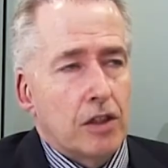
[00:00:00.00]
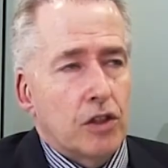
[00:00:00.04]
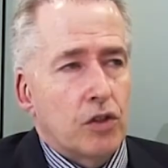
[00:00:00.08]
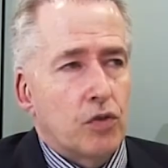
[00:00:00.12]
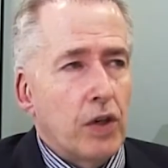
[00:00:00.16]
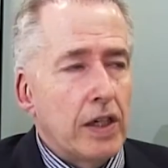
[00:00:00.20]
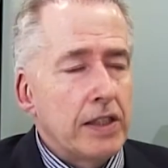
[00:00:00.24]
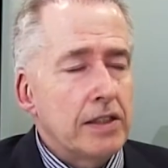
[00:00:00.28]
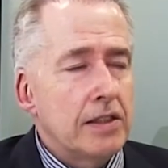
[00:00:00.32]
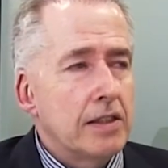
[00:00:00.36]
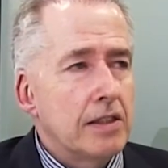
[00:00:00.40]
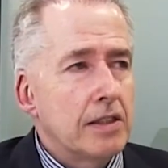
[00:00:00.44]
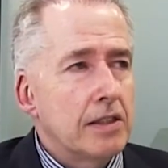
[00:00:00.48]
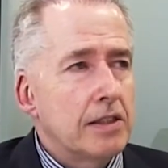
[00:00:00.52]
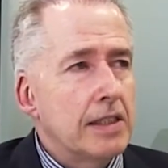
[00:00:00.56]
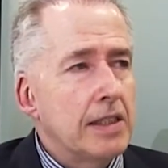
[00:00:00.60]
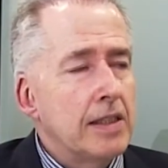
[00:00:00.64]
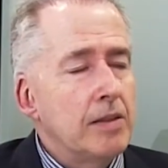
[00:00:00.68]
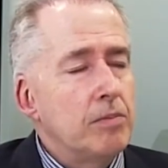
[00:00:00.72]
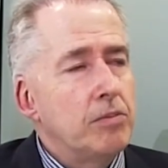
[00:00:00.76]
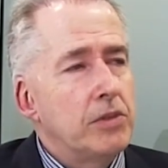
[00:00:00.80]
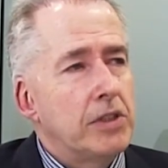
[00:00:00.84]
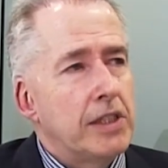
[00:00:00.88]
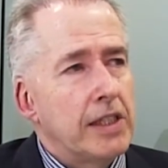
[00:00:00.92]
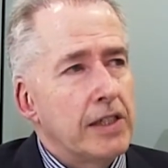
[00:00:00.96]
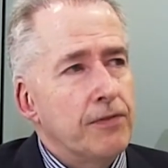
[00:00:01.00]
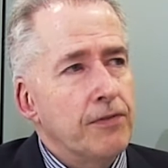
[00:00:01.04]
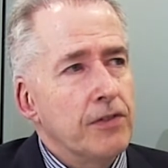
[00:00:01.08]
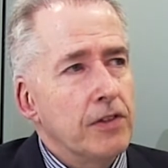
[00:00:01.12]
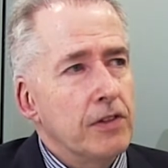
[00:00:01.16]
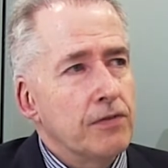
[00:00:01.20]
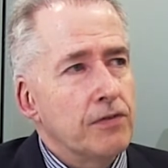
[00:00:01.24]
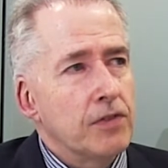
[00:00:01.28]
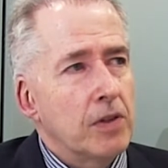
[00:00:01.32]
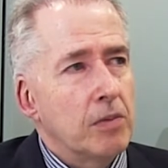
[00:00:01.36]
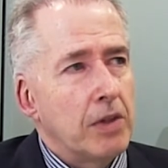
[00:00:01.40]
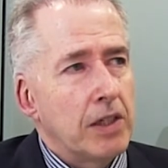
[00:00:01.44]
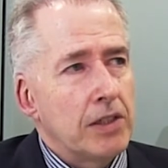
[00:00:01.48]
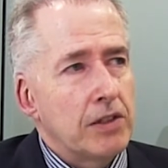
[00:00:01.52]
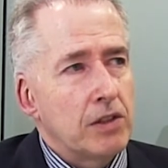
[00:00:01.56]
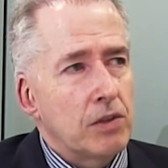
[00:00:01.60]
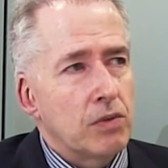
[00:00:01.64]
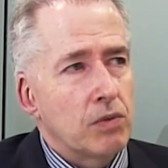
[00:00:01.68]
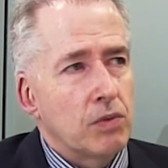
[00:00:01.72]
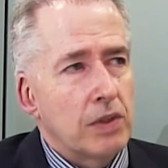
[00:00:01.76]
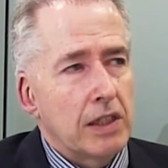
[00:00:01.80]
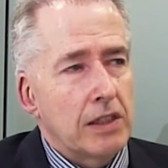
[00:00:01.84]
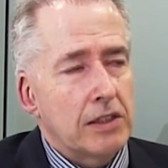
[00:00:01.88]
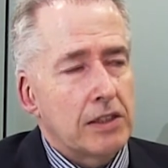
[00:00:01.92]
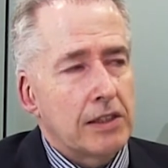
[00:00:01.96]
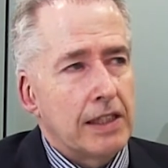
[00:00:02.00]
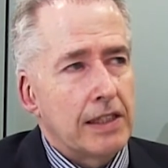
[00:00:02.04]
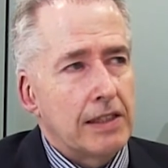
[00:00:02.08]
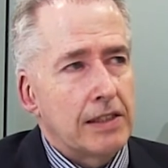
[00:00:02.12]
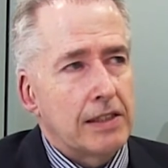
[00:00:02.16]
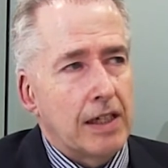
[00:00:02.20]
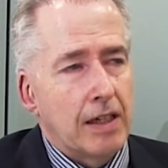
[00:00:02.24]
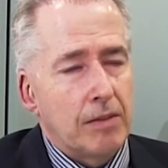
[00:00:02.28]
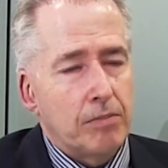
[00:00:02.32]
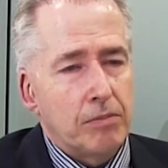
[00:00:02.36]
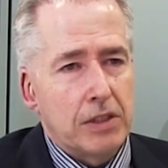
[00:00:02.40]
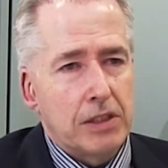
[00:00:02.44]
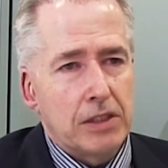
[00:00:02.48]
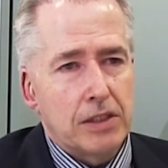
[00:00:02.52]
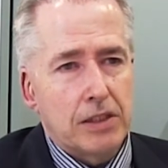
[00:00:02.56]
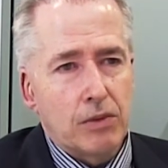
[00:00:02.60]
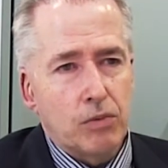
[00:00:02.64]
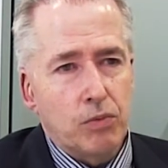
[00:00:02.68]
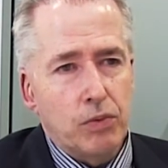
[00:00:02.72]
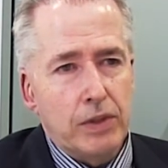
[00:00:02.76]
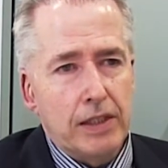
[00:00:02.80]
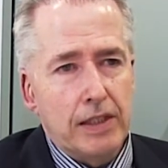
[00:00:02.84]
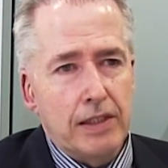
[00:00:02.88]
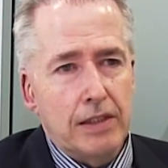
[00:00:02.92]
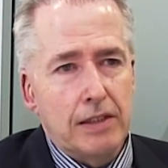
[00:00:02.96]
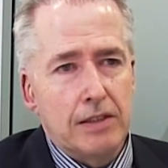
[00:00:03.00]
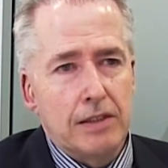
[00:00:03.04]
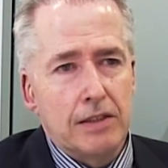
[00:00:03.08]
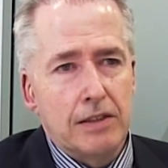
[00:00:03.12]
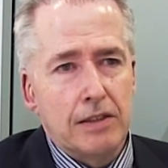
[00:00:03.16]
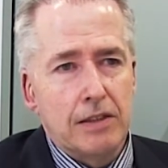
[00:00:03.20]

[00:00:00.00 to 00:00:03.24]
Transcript: Cresa seemed different from other real estate companies that we had